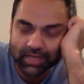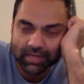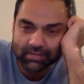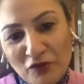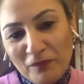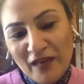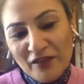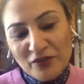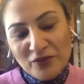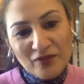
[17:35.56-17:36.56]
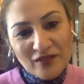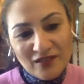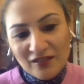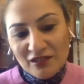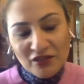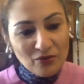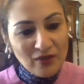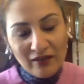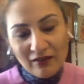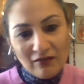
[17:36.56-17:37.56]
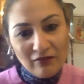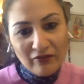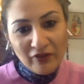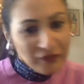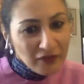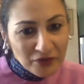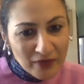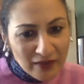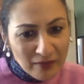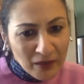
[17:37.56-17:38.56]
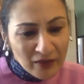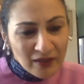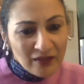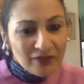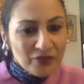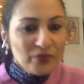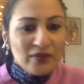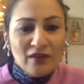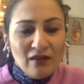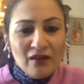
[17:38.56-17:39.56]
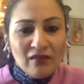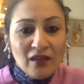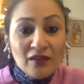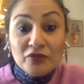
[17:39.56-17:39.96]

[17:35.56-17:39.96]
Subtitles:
So when you were playing Suraj Singh, did you refer to anybody? Did you say anything?